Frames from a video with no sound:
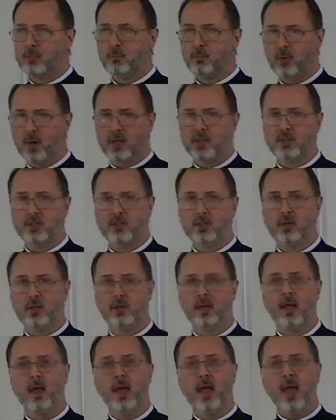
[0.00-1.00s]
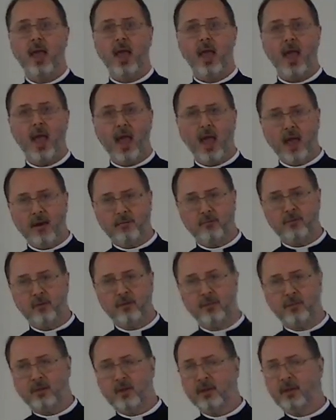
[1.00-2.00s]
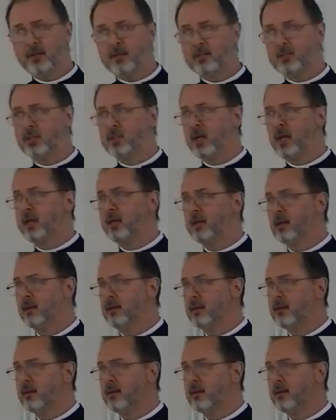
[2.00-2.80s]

priesthood, everything gets shaken.